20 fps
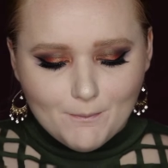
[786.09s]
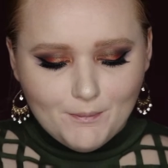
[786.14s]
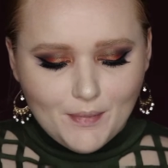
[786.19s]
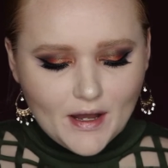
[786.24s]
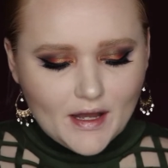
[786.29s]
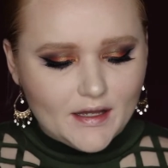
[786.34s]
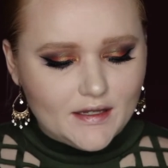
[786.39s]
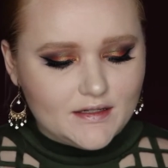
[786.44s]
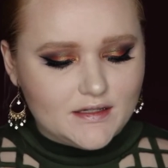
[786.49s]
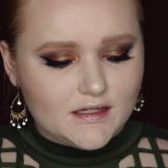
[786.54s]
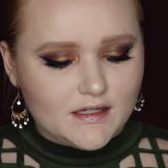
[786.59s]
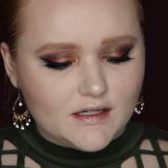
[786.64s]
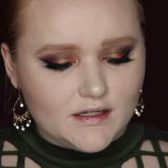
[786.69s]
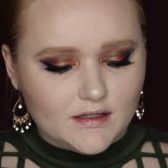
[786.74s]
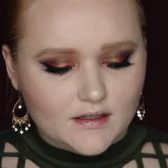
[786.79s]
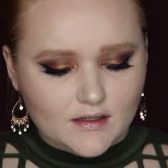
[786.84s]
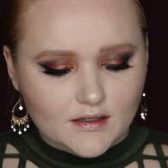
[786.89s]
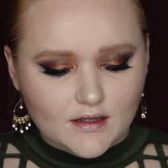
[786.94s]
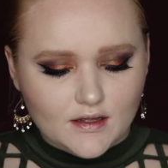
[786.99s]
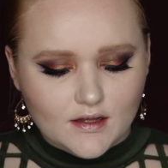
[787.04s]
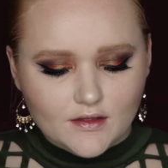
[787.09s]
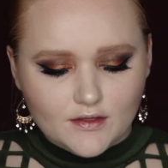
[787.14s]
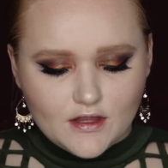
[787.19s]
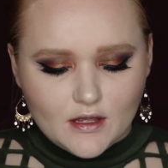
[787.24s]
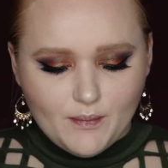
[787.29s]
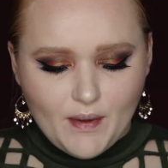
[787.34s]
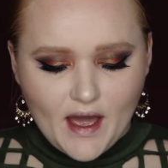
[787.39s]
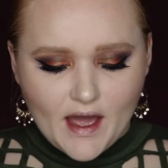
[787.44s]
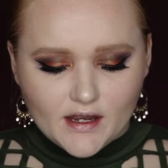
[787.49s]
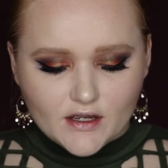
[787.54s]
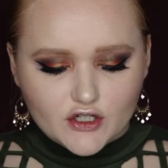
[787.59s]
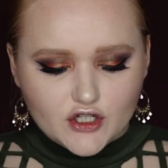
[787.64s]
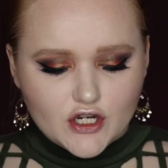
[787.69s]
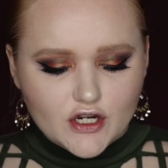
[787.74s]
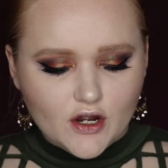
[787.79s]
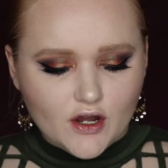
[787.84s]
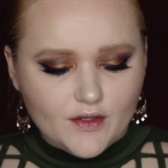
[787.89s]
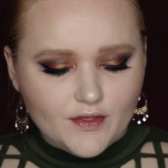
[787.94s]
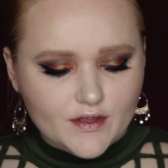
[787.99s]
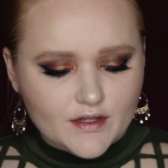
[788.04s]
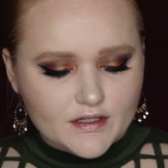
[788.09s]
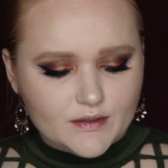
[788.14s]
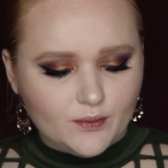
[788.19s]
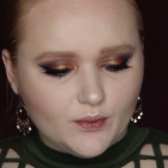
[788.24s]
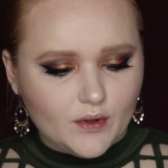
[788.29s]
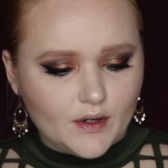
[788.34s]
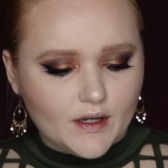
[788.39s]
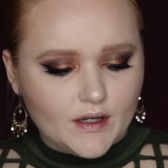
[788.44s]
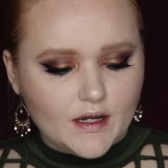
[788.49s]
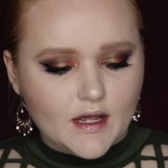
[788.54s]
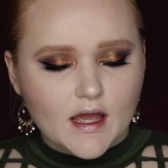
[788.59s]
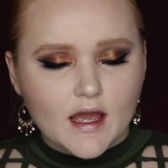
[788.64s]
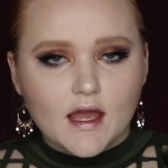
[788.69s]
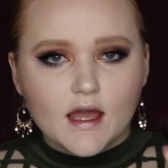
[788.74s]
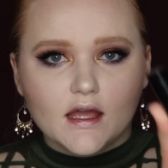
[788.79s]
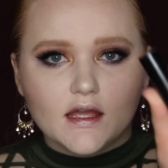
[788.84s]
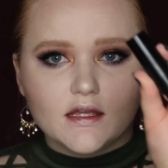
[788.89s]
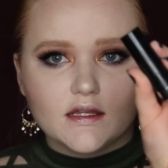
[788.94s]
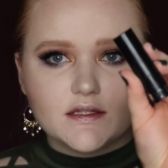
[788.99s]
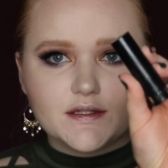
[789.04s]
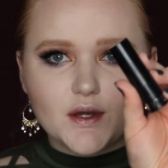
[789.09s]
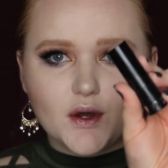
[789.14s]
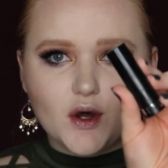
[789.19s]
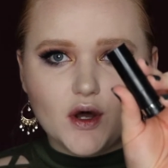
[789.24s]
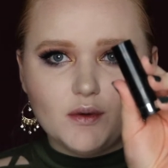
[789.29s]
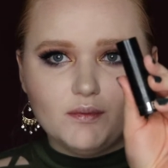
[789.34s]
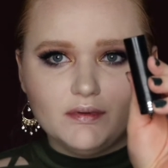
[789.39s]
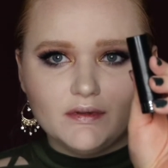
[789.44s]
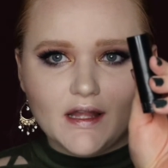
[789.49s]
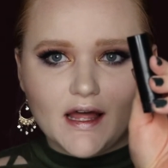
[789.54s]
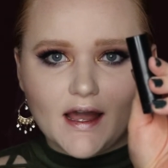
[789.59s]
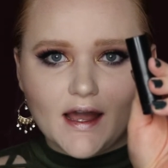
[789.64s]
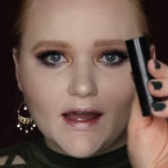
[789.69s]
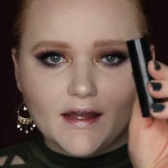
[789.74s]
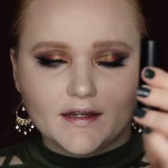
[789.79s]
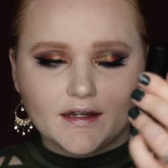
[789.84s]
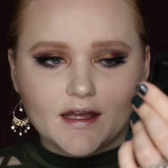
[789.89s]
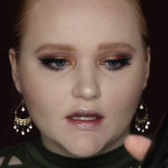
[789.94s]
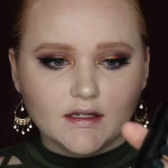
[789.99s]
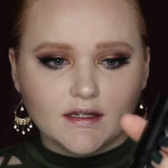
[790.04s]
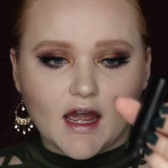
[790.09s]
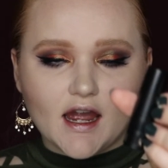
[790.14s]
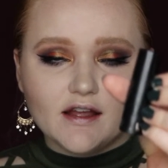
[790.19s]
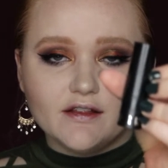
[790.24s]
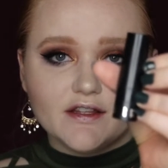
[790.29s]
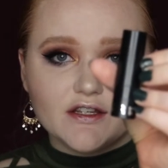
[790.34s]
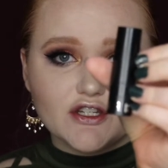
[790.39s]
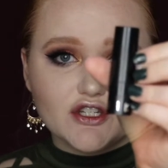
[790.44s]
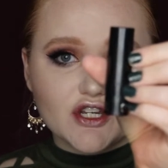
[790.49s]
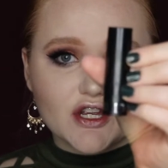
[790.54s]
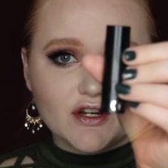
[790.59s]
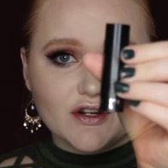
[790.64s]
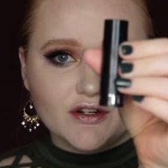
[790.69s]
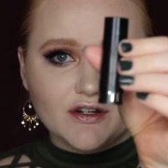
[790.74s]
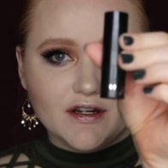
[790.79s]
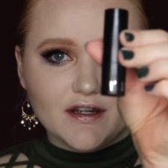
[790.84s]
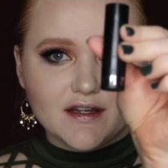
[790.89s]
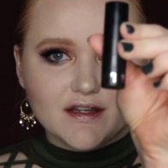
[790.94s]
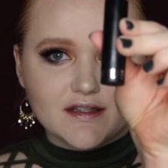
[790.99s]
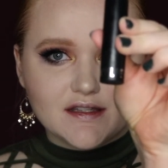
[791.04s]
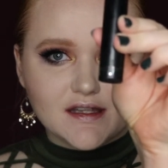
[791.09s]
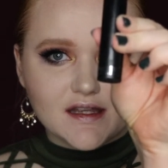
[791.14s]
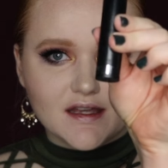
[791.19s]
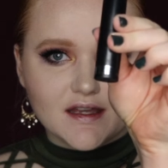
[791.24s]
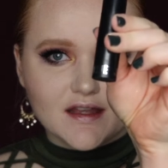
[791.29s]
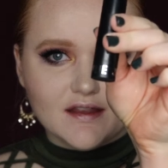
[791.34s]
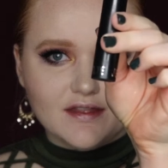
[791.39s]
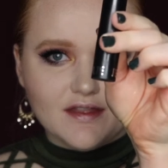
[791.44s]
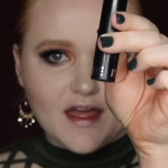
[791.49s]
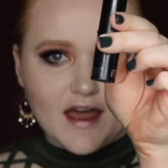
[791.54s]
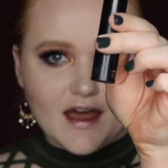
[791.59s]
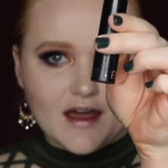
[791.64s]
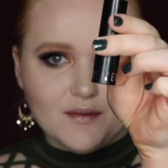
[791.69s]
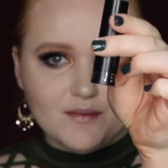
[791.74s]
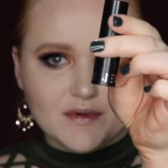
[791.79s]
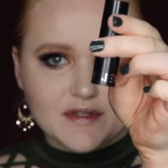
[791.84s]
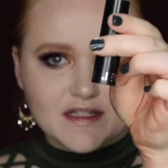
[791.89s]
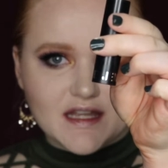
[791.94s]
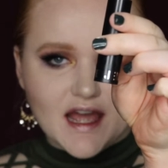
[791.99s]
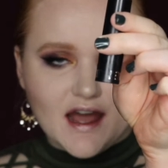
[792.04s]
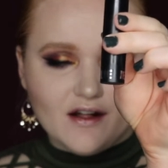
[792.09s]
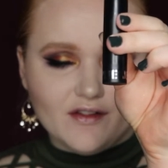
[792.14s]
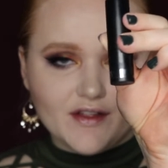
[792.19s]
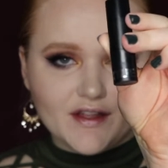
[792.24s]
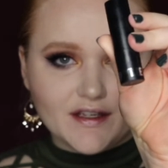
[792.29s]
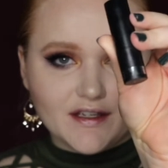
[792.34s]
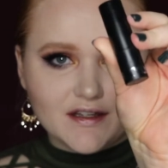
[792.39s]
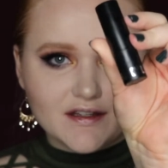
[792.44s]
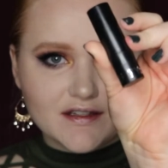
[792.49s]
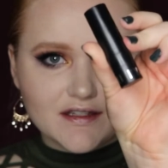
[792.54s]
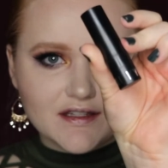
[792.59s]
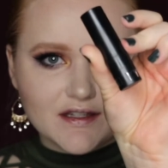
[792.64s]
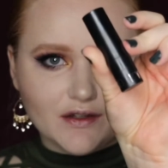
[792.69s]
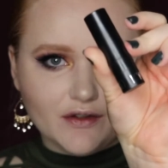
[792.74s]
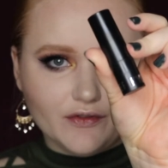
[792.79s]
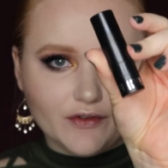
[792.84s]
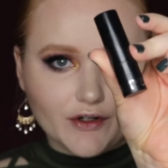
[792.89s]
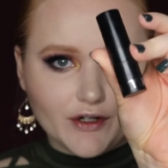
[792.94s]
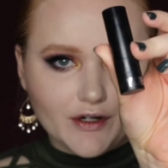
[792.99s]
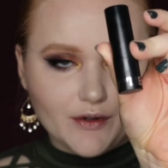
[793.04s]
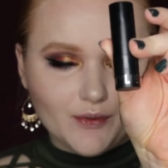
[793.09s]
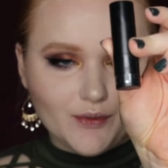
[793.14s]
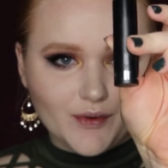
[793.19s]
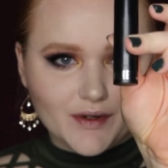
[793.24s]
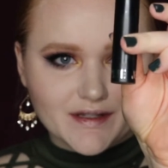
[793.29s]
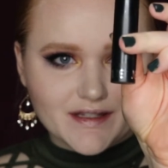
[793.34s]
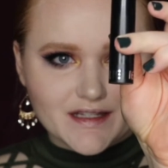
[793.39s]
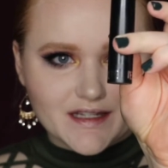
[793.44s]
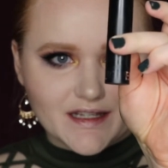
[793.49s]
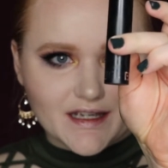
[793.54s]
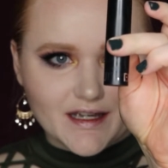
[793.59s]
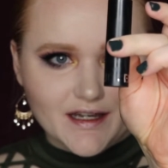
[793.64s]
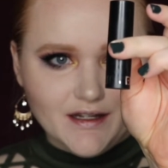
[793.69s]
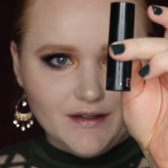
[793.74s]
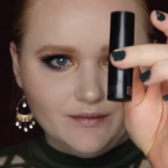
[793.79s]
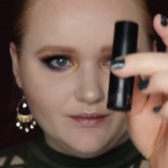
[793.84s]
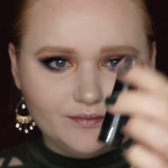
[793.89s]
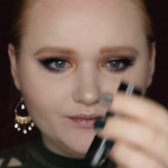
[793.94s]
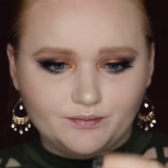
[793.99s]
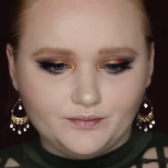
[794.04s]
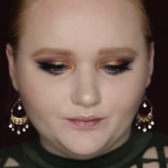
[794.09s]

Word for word: But the packaging on this one is all black. Kylie Jenner is in that metallic silver once again.